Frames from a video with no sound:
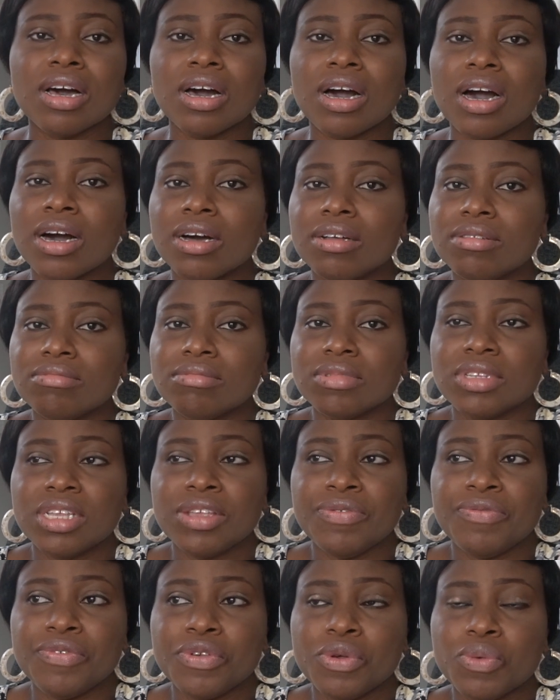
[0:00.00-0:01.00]
And
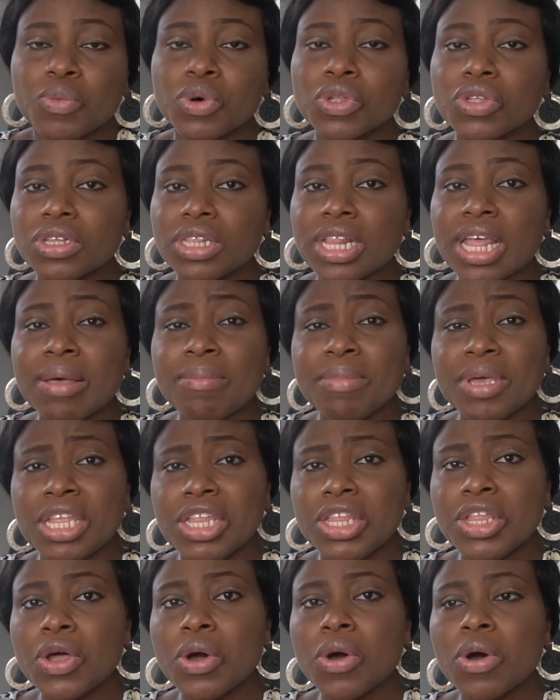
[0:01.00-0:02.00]
if you want to let me
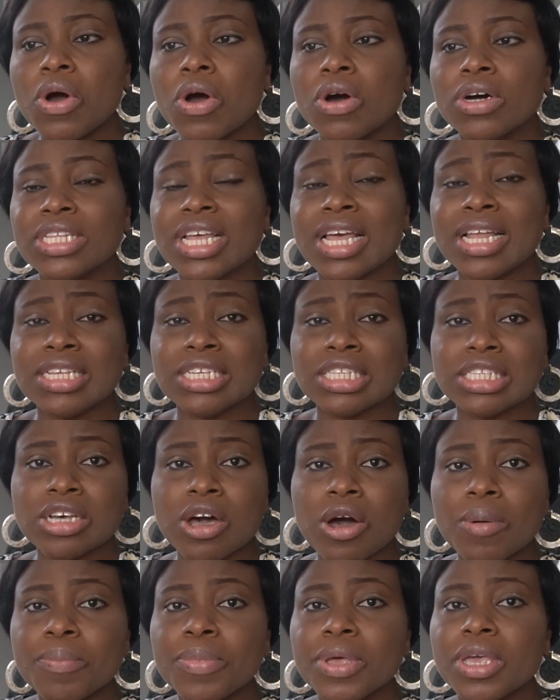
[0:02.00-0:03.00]
know on any
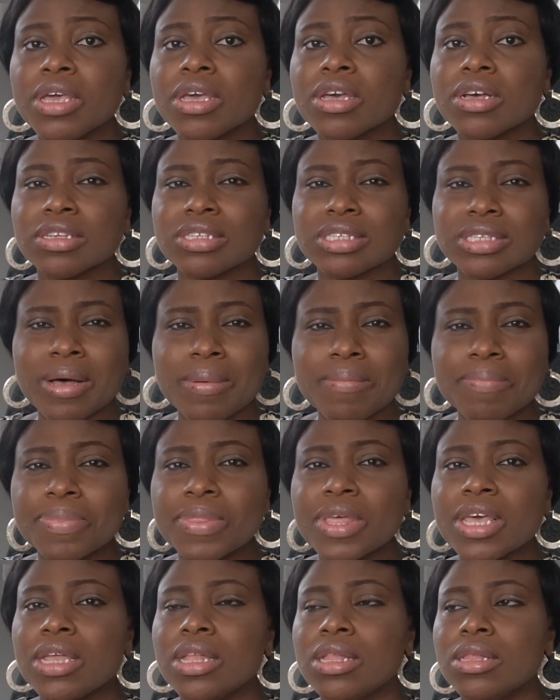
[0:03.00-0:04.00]
topic or
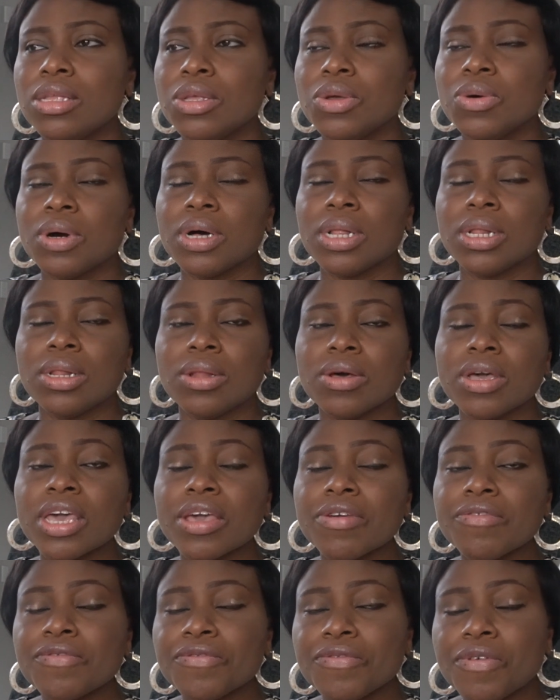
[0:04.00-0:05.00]
something you are
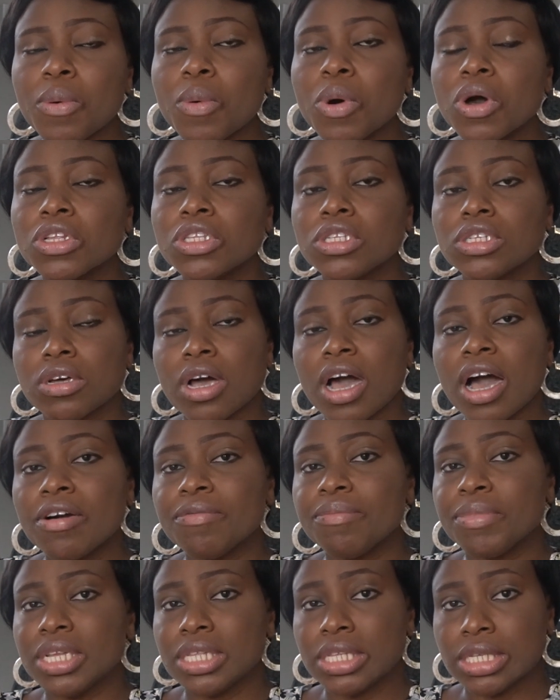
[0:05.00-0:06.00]
looking forward to
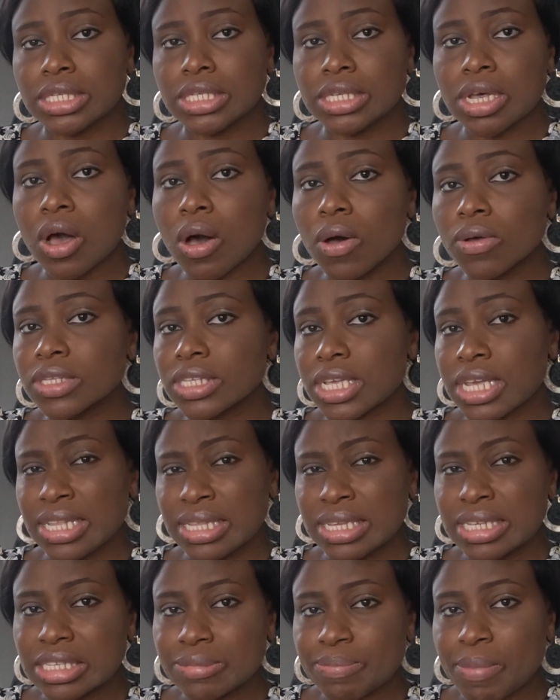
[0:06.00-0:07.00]
have me discuss in
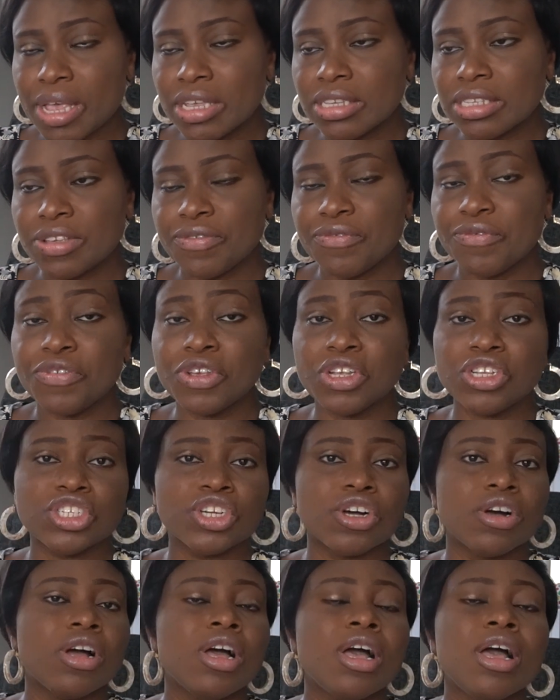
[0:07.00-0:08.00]
this space in
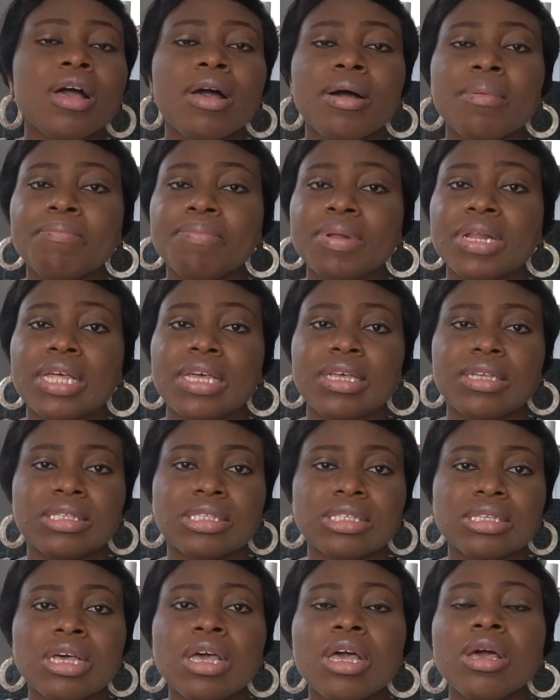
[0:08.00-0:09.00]
future,
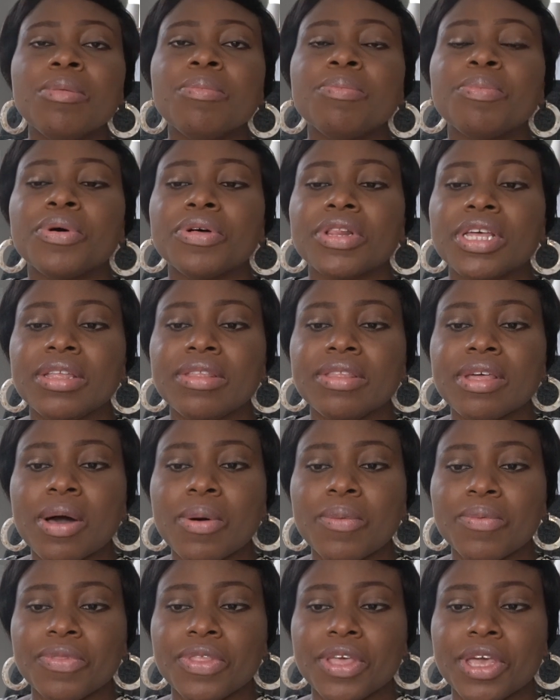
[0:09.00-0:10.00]
please put it
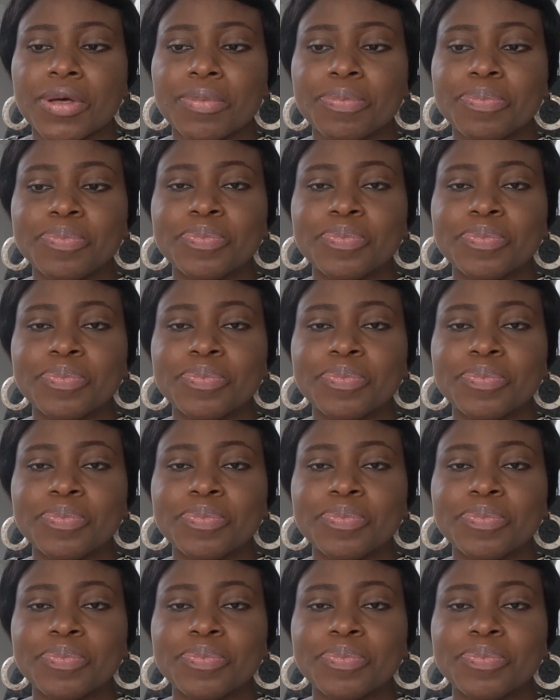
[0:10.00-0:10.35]
down there.